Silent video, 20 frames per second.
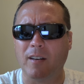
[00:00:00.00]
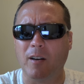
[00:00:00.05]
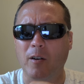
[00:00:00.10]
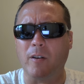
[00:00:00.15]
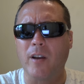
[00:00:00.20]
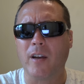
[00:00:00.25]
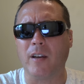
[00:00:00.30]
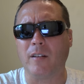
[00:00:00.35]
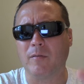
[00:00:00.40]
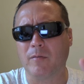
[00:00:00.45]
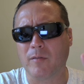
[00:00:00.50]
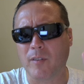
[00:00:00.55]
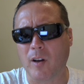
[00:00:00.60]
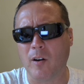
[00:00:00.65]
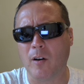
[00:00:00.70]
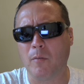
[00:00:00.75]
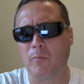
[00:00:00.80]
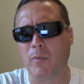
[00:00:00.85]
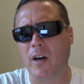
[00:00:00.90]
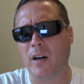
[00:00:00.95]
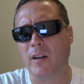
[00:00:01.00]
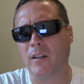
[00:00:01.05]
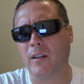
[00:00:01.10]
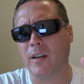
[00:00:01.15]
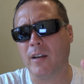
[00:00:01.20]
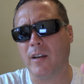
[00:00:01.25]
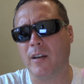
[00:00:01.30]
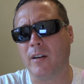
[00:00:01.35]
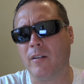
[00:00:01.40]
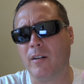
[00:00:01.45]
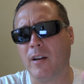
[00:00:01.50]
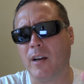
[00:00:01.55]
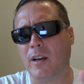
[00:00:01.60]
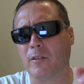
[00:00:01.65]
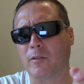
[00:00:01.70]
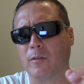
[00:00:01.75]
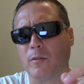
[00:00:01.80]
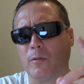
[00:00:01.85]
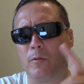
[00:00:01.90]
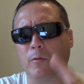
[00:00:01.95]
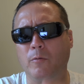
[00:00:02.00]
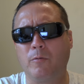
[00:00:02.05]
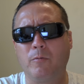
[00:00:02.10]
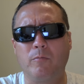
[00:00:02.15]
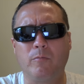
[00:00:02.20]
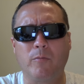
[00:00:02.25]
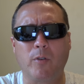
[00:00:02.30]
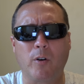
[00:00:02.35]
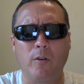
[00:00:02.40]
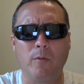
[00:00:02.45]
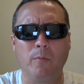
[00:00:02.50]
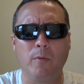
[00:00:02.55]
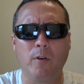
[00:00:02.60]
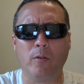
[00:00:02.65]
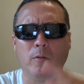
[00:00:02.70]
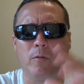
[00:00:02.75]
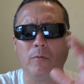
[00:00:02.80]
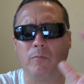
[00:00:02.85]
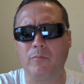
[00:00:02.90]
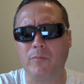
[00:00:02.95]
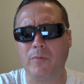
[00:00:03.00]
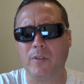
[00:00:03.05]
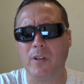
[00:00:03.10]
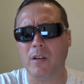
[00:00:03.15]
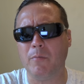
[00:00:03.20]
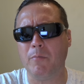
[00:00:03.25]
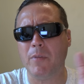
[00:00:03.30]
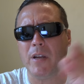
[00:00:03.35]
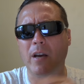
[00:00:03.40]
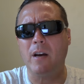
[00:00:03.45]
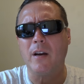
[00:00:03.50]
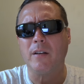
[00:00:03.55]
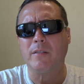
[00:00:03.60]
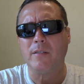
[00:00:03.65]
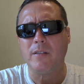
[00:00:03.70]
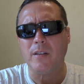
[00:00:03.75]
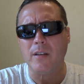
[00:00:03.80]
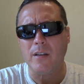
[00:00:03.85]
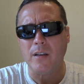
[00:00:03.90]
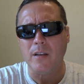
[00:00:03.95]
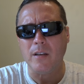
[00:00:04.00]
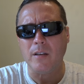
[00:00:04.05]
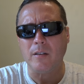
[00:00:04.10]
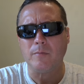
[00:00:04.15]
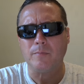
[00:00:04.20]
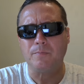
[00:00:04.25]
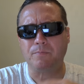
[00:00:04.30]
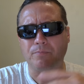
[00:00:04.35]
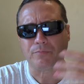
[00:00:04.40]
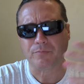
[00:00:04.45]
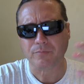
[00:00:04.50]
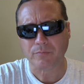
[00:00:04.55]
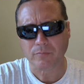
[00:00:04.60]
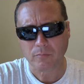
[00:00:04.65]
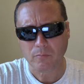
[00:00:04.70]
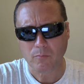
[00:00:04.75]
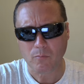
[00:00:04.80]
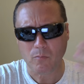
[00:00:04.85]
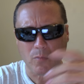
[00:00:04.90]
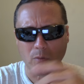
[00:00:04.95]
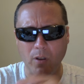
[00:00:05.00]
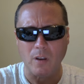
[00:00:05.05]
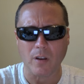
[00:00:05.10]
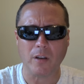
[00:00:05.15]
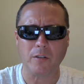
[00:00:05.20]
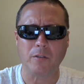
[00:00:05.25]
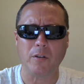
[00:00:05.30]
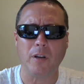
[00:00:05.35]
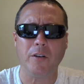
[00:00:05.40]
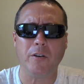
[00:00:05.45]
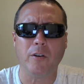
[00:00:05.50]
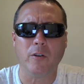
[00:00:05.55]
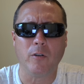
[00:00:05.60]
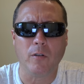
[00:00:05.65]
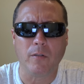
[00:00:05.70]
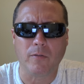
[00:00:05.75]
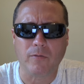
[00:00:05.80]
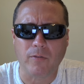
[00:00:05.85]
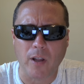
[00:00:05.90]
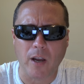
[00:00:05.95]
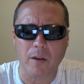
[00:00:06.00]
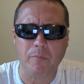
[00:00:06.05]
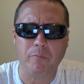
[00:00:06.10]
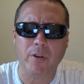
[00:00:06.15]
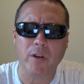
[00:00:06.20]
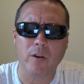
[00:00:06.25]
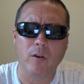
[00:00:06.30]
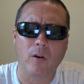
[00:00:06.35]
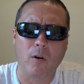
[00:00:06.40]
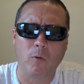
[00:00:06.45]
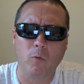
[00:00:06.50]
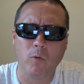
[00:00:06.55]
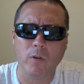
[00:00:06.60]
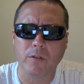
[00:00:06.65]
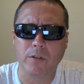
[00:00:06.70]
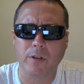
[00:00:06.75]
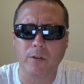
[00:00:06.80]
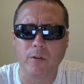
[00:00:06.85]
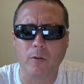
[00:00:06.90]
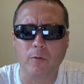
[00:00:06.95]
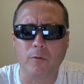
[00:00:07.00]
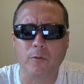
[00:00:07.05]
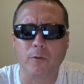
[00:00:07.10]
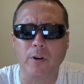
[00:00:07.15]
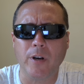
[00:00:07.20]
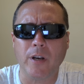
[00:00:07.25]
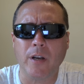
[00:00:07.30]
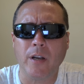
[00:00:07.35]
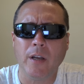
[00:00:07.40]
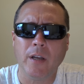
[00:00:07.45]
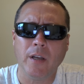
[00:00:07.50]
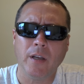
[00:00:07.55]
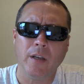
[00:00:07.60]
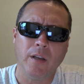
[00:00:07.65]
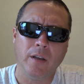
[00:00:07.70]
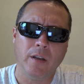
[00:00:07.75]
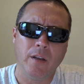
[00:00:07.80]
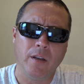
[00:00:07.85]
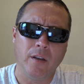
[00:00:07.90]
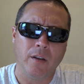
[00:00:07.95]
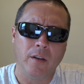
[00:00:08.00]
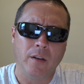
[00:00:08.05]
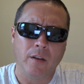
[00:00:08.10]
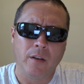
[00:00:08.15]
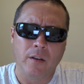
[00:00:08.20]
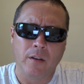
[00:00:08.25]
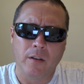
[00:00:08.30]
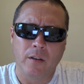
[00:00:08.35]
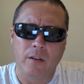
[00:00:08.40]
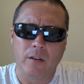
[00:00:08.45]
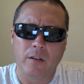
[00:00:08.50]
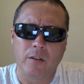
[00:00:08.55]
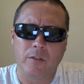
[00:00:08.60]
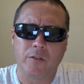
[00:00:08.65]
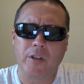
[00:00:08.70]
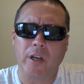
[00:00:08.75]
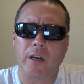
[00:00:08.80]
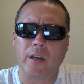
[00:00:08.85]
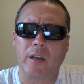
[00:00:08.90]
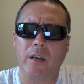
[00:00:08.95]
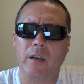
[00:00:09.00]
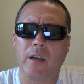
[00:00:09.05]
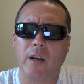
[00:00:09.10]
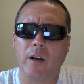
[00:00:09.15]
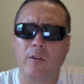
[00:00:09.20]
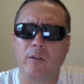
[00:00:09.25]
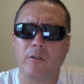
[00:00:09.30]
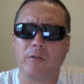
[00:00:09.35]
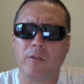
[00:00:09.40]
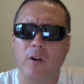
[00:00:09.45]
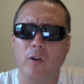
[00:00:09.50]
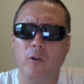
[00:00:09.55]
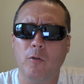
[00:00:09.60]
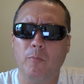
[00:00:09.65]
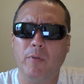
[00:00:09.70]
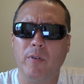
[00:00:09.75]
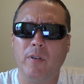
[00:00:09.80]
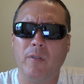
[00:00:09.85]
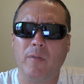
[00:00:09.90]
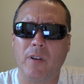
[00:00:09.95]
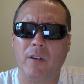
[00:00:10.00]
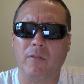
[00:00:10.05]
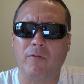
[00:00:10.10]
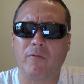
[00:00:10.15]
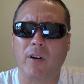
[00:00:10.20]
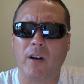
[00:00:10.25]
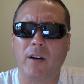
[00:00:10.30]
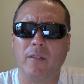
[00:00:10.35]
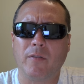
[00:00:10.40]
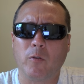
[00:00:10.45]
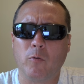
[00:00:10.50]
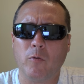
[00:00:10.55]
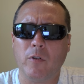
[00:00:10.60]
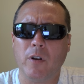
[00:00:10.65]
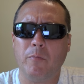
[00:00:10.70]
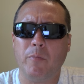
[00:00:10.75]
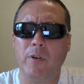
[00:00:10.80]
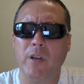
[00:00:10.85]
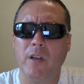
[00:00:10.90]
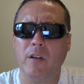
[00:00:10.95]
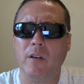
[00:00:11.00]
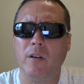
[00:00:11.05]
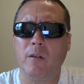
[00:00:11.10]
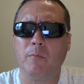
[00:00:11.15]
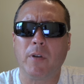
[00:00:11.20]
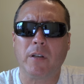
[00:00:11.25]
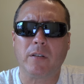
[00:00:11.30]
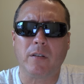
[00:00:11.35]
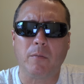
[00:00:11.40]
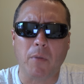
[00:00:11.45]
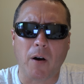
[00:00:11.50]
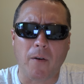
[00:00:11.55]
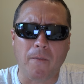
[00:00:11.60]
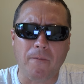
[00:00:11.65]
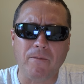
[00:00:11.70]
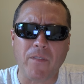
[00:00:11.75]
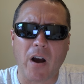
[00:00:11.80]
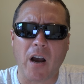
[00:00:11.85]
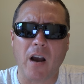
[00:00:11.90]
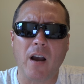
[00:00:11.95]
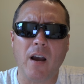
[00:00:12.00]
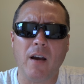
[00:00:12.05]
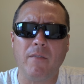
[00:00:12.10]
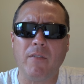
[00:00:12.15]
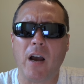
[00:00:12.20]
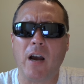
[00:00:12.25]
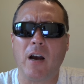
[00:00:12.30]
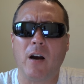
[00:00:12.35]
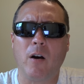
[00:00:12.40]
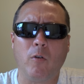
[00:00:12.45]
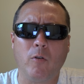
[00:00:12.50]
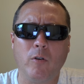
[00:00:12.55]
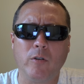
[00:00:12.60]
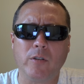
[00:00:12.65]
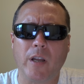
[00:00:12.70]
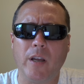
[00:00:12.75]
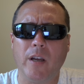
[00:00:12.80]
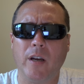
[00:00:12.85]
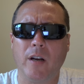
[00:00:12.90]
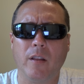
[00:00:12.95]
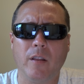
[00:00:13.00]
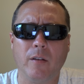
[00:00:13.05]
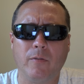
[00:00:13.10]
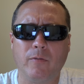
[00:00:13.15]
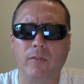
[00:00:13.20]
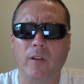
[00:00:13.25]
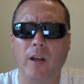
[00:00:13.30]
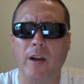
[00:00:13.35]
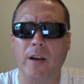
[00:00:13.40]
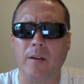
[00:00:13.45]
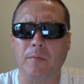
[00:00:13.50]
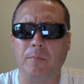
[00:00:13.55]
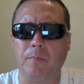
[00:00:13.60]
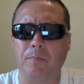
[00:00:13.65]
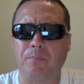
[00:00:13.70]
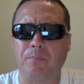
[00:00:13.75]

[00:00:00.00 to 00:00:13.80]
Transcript: Okay, Tom Bradley International Terminal, TBIT, and you're on flight PR-103. Check-in counters open at 5:20 p.m. That's about 5 hours ahead of the flight.